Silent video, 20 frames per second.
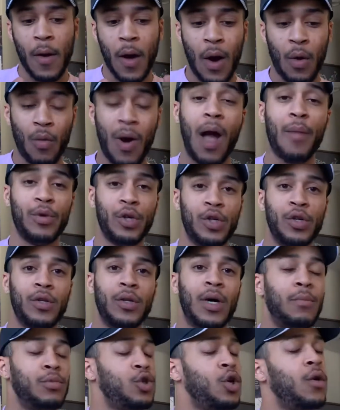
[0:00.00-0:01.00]
Robinhood.
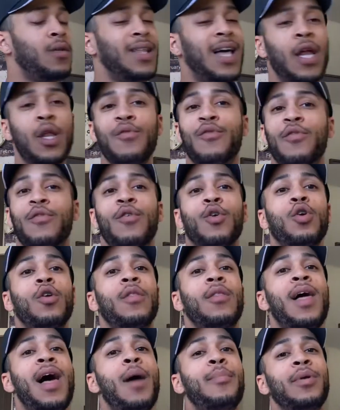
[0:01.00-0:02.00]
I'm sure a lot of you have heard of
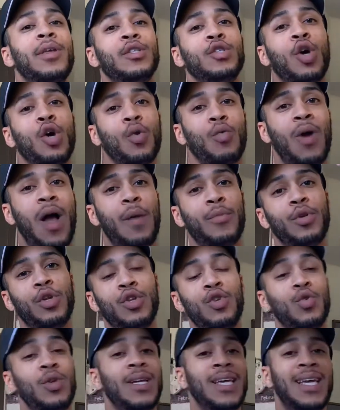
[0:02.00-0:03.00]
the app. It's called
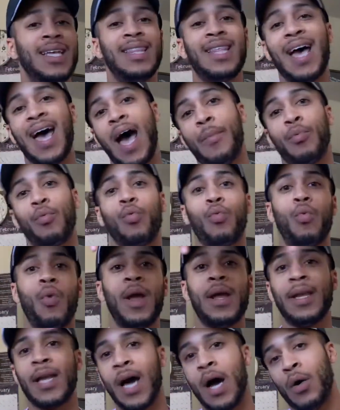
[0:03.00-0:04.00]
Robinhood. You can get the app
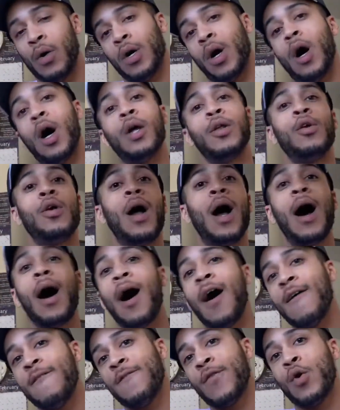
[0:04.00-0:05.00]
right now on your
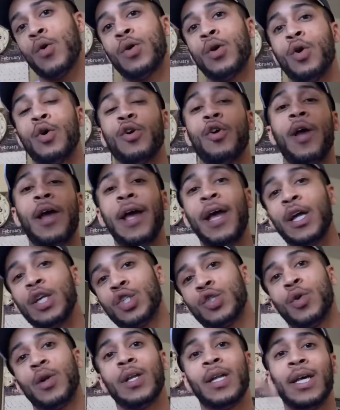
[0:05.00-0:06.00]
iPhone or your
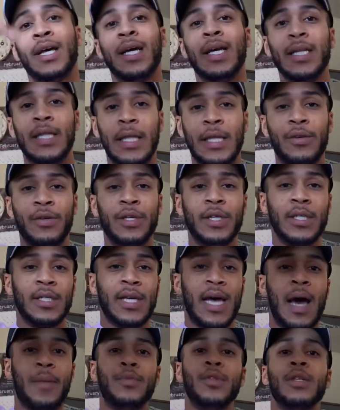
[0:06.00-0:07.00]
Android. Literally just
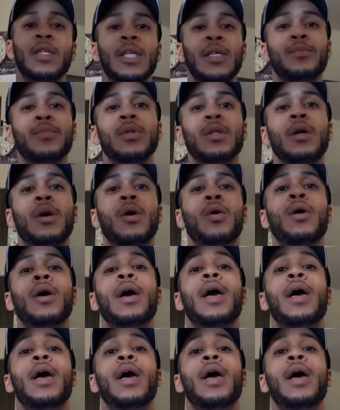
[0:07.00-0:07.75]
tap the link below